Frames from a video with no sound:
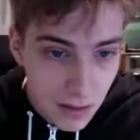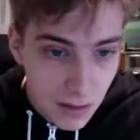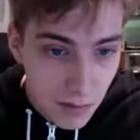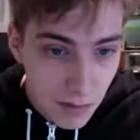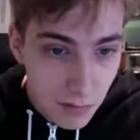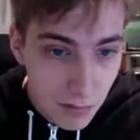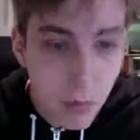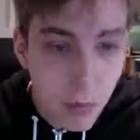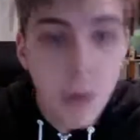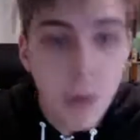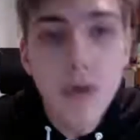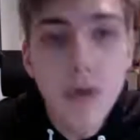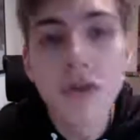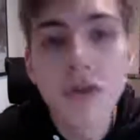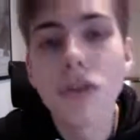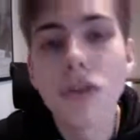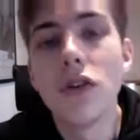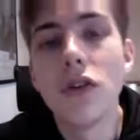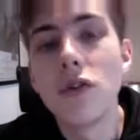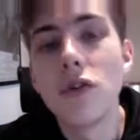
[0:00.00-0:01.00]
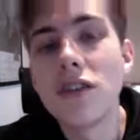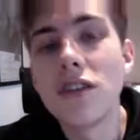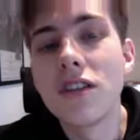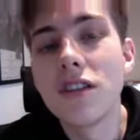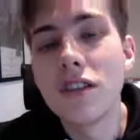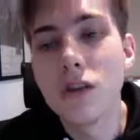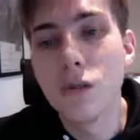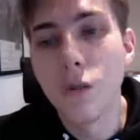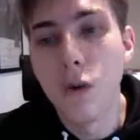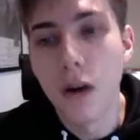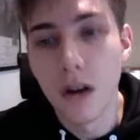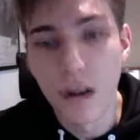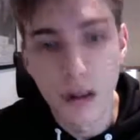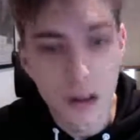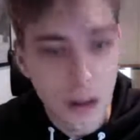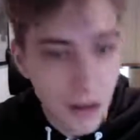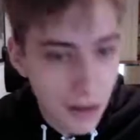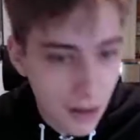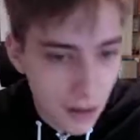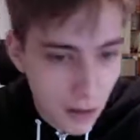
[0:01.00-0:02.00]
proposed new season one.
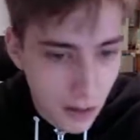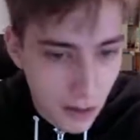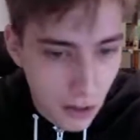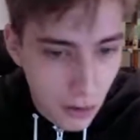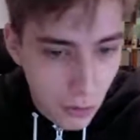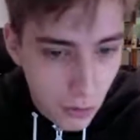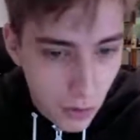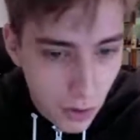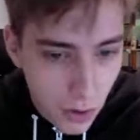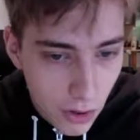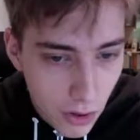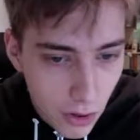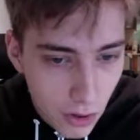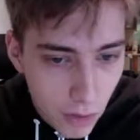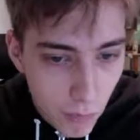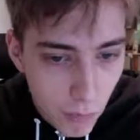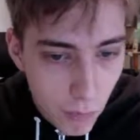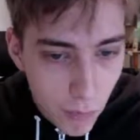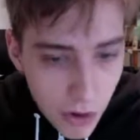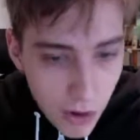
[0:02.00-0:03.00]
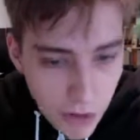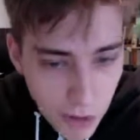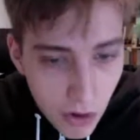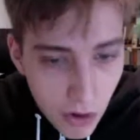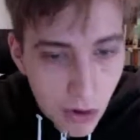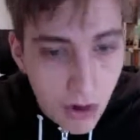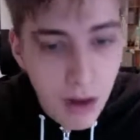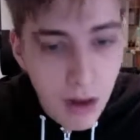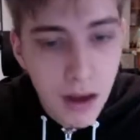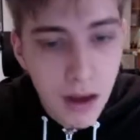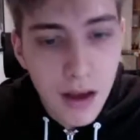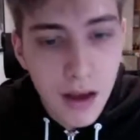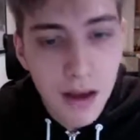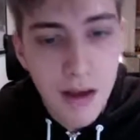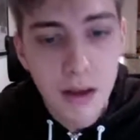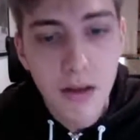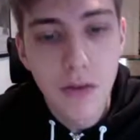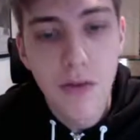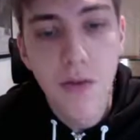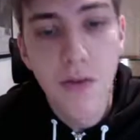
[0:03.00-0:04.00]
You know, red collar,
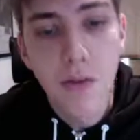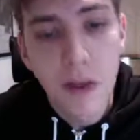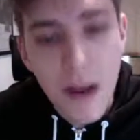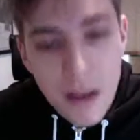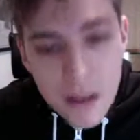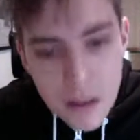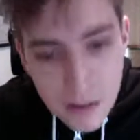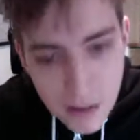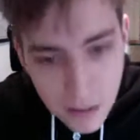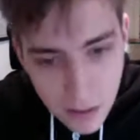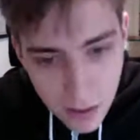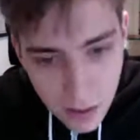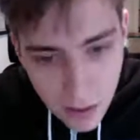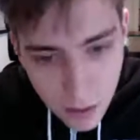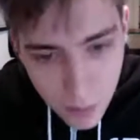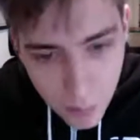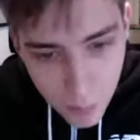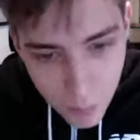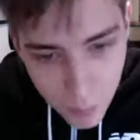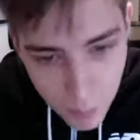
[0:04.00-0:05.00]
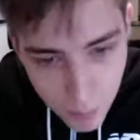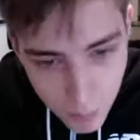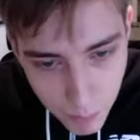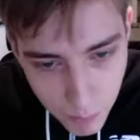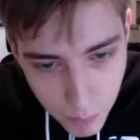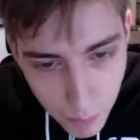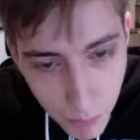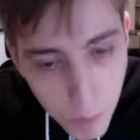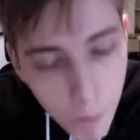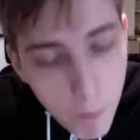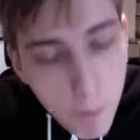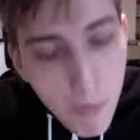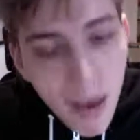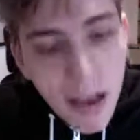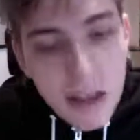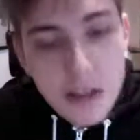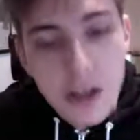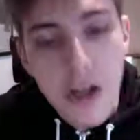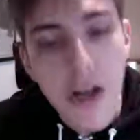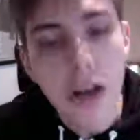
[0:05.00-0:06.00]
red
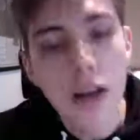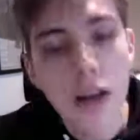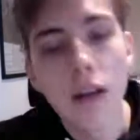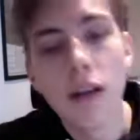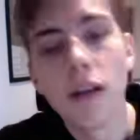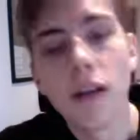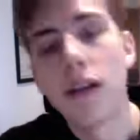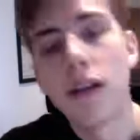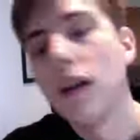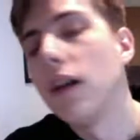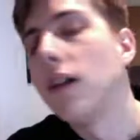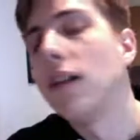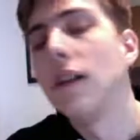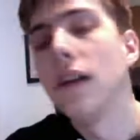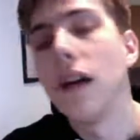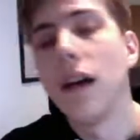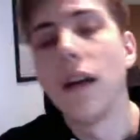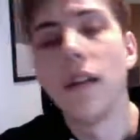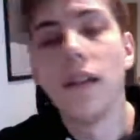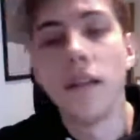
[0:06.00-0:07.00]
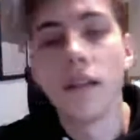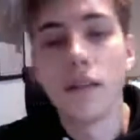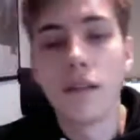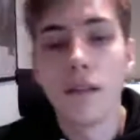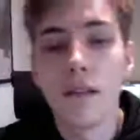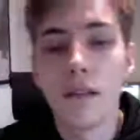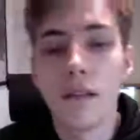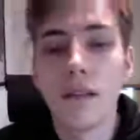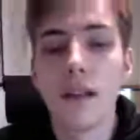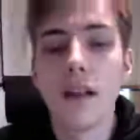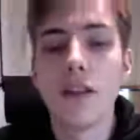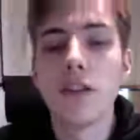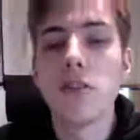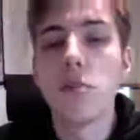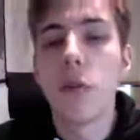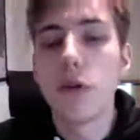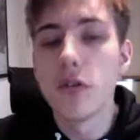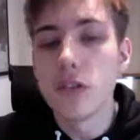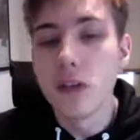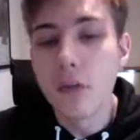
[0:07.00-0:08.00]
badging, and then
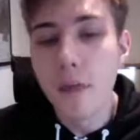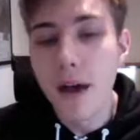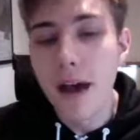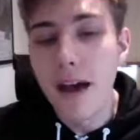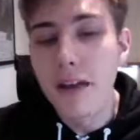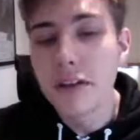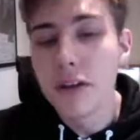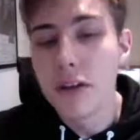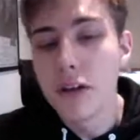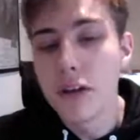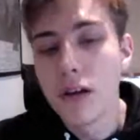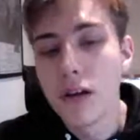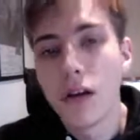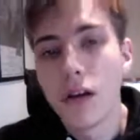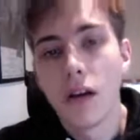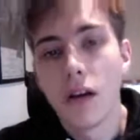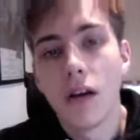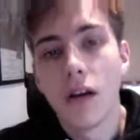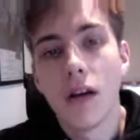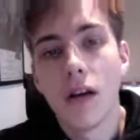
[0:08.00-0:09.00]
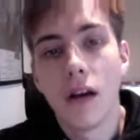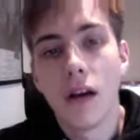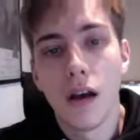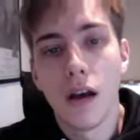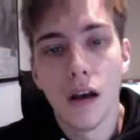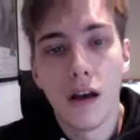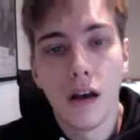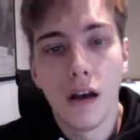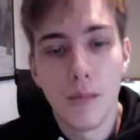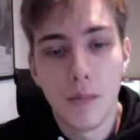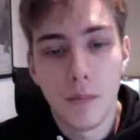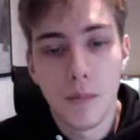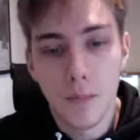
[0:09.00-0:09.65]
sponsor badge. I